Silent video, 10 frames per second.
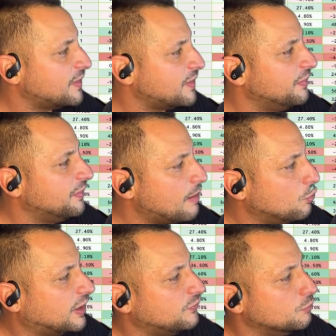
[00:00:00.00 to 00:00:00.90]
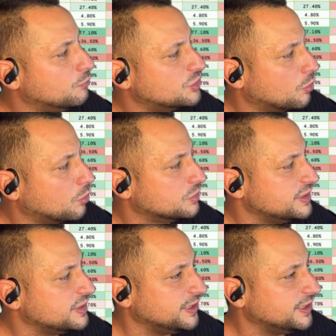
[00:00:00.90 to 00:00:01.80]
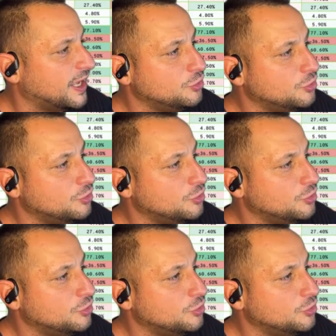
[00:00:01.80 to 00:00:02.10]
And then that will give you a total D.